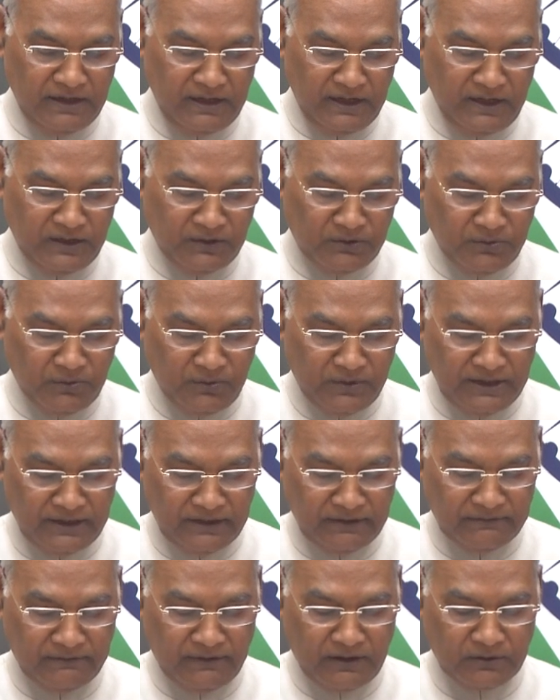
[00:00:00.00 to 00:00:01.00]

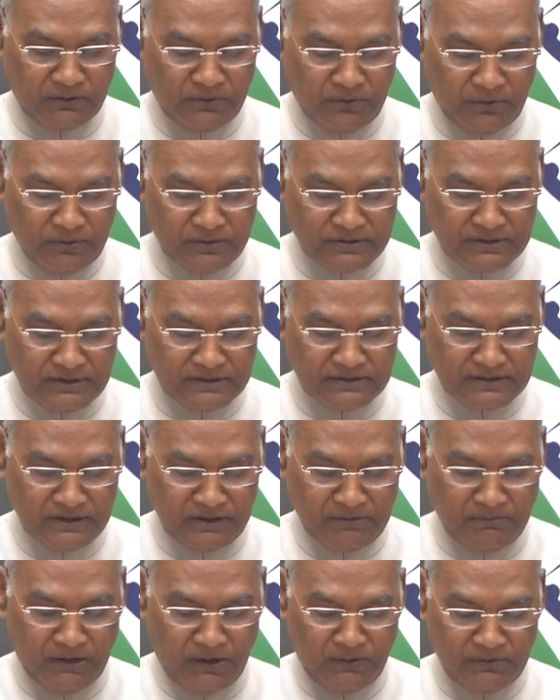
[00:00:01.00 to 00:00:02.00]
including for courses
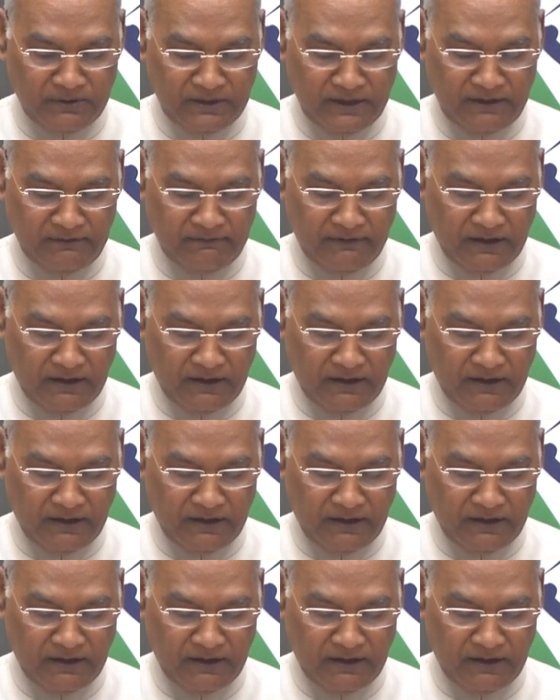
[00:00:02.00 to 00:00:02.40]
in mountain